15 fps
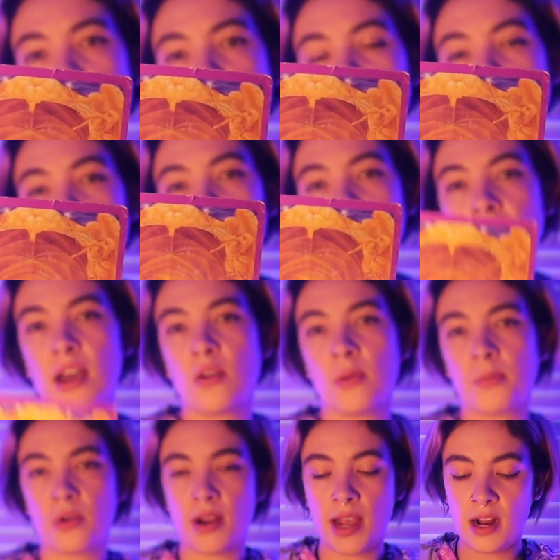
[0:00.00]
believe in that or
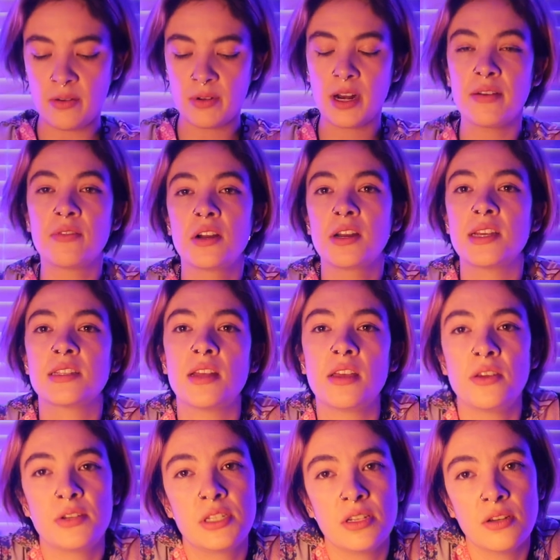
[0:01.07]
pray or whatever it is that
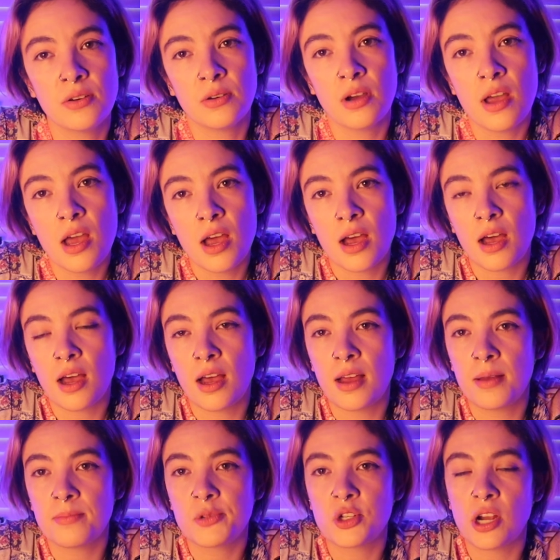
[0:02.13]
you do,
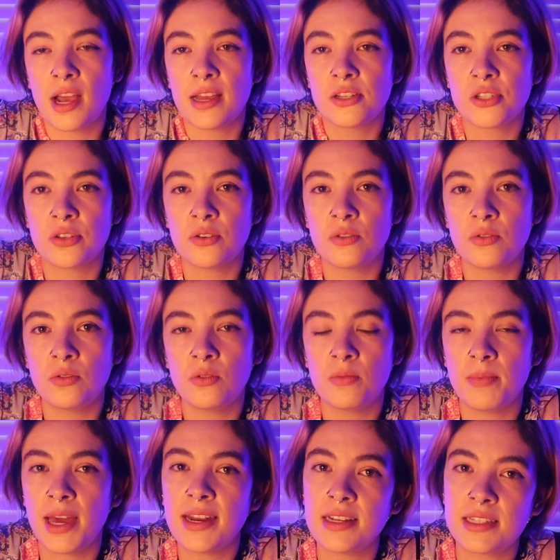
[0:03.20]
try to
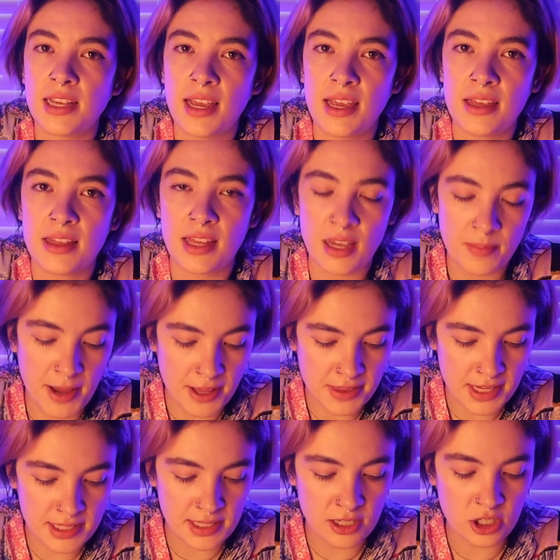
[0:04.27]
meditate, think about
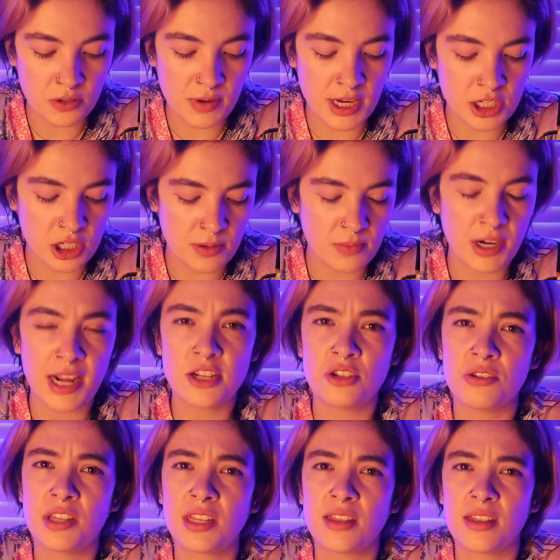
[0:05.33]
this situation. But I
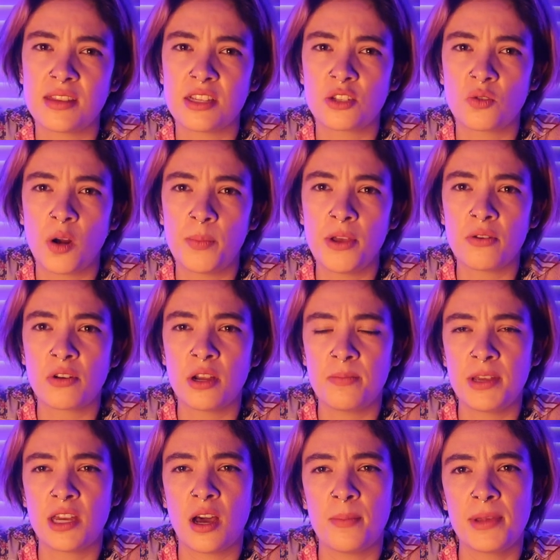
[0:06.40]
do think that the Scorpio could
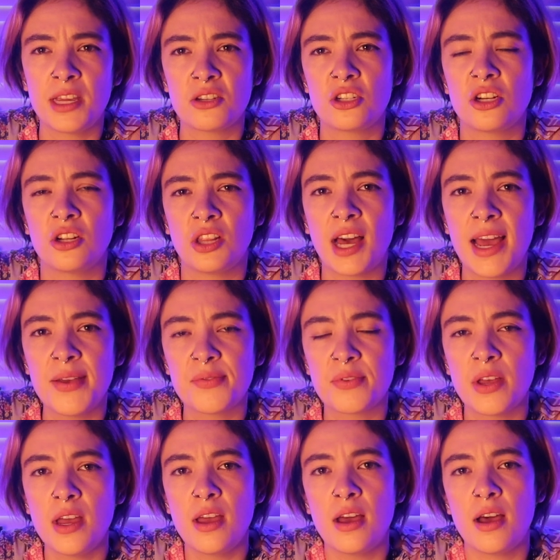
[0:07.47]
be coming into your life
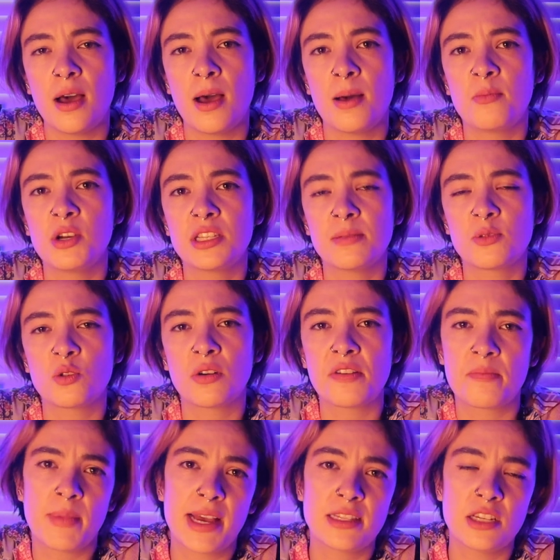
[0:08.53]
with some sort
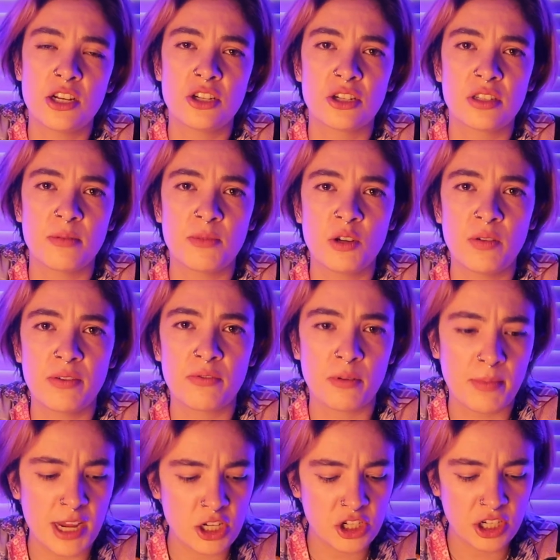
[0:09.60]
of message or some new
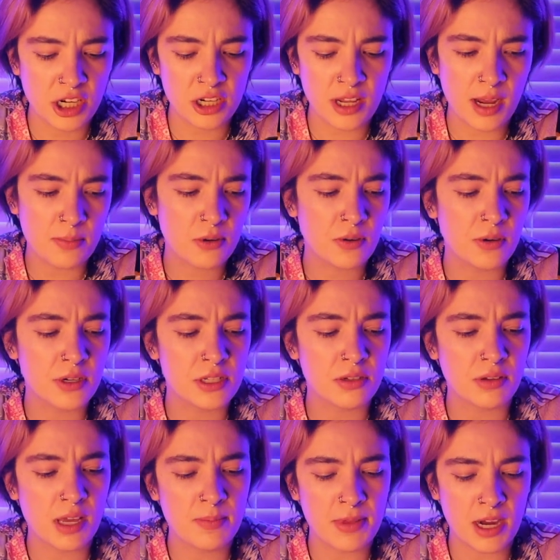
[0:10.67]
information here, Capricorn, so
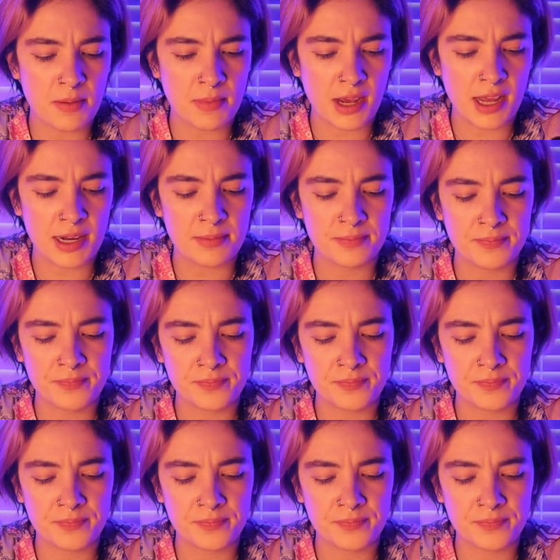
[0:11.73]
keep that in mind.